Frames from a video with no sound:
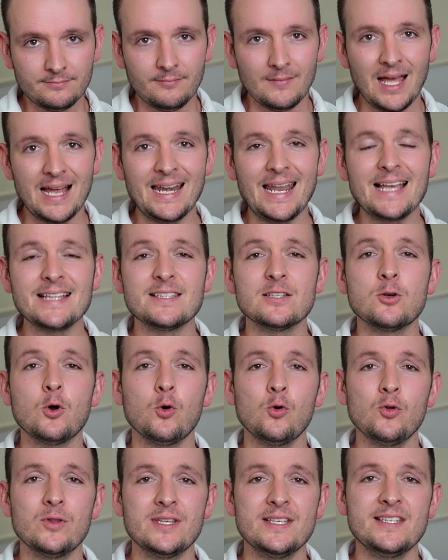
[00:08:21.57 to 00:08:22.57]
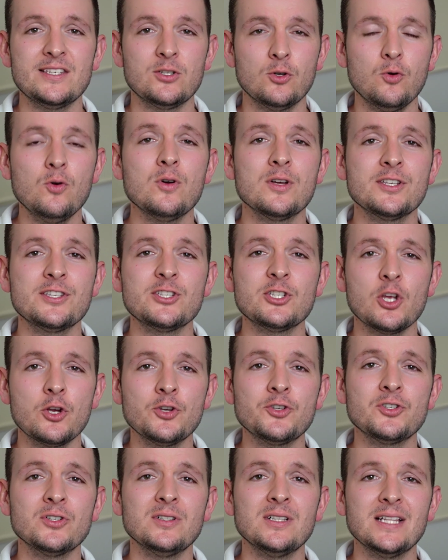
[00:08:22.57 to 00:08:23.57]
I like to call this your
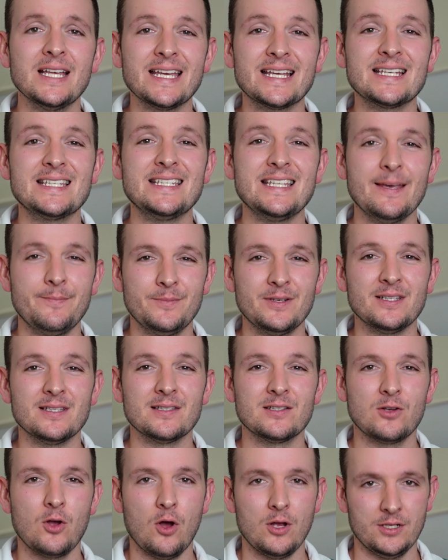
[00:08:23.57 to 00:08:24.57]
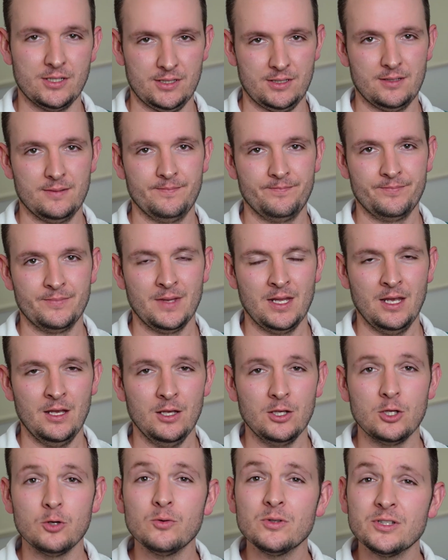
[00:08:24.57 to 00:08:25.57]
social acceptance cost.
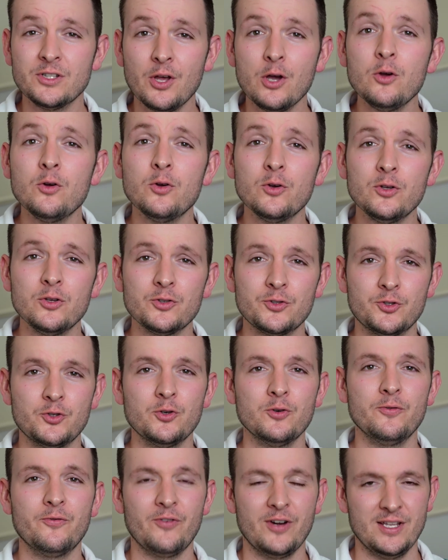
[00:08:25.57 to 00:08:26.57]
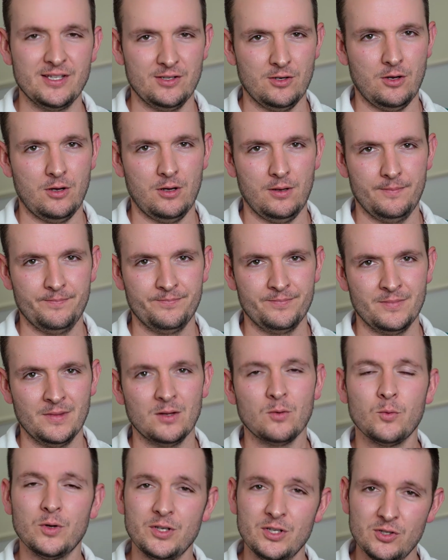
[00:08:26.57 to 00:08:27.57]
You will know who your true friends are
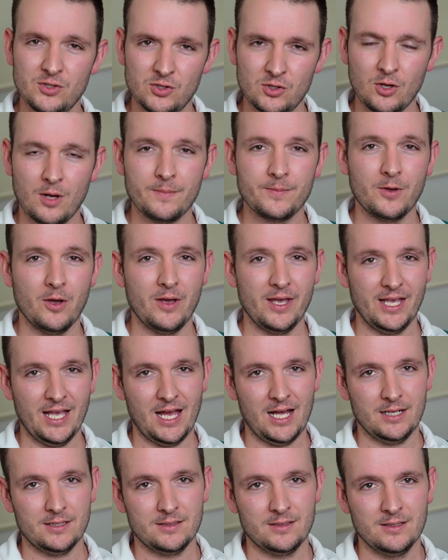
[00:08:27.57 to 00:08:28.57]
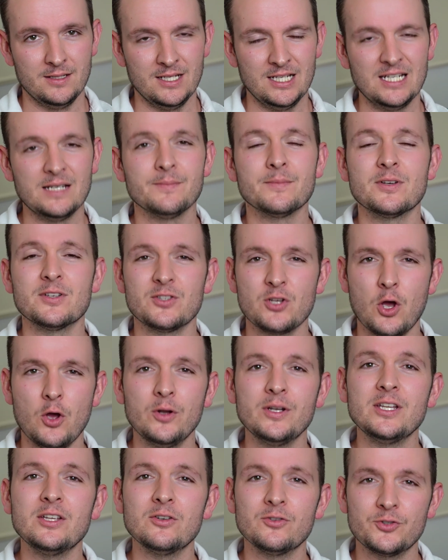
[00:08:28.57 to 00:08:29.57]
when you stop going out, because
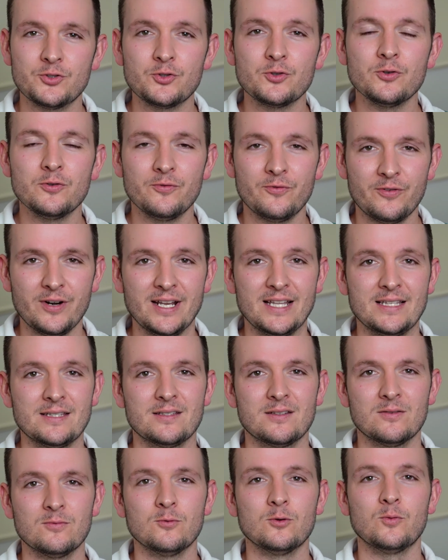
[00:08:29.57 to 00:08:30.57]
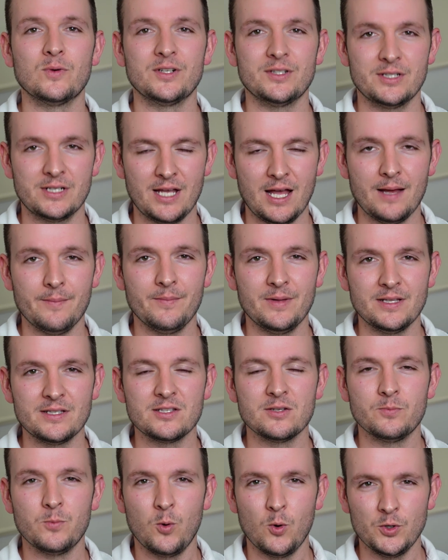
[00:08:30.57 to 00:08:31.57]
only your true friends will want to come and
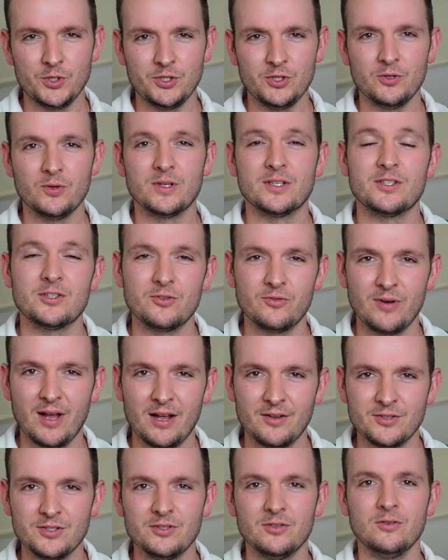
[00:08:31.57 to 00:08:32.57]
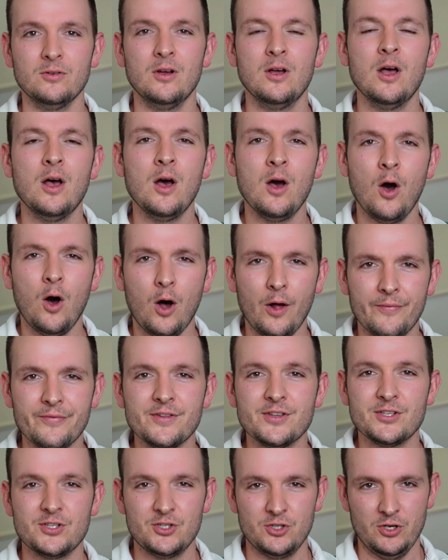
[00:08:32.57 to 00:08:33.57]
support you and surround you on
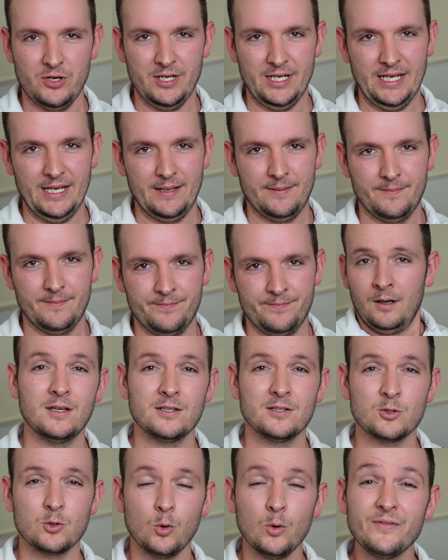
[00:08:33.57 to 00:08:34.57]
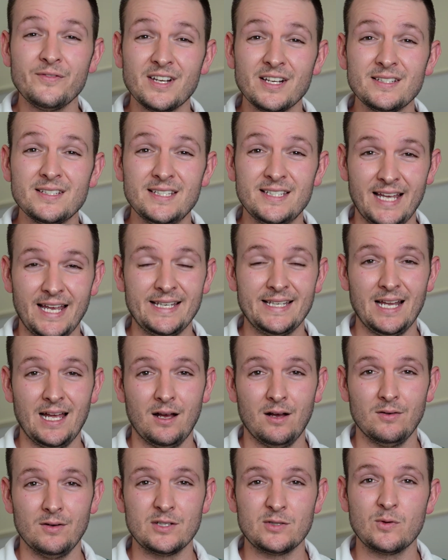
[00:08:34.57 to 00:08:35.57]
this journey. So all we've done to date
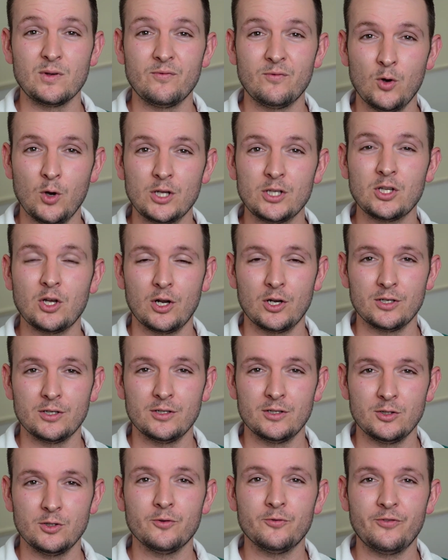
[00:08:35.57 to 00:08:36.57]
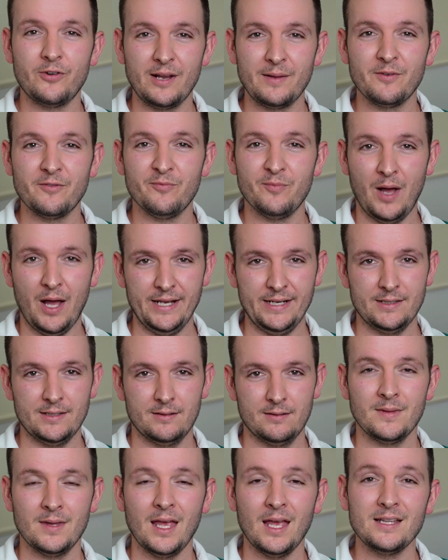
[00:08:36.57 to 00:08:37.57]
now is we've worked on your frame of mind
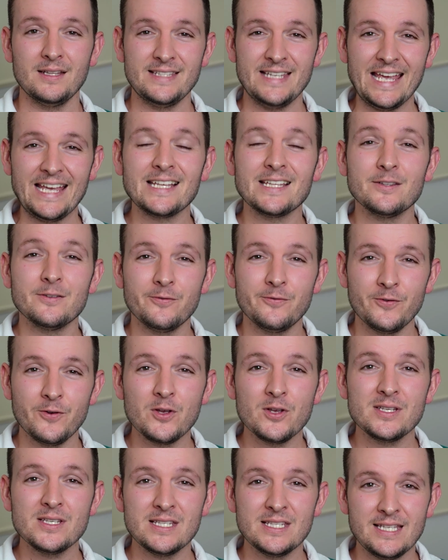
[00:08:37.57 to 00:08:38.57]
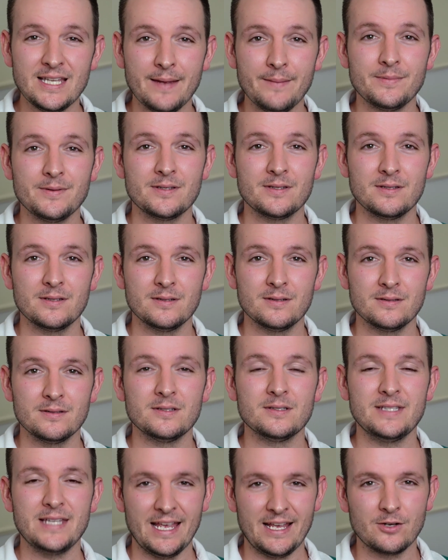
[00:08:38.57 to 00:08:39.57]
and taken the first steps
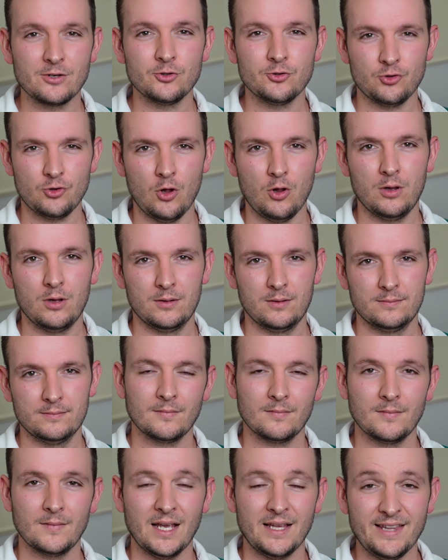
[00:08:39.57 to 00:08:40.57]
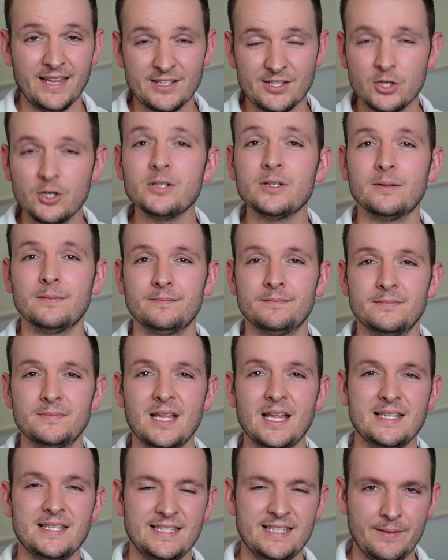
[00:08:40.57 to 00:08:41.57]
to take control. And that's good.
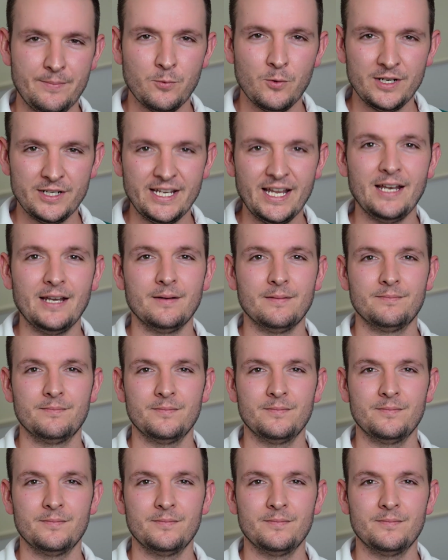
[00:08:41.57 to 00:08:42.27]
That's step one done.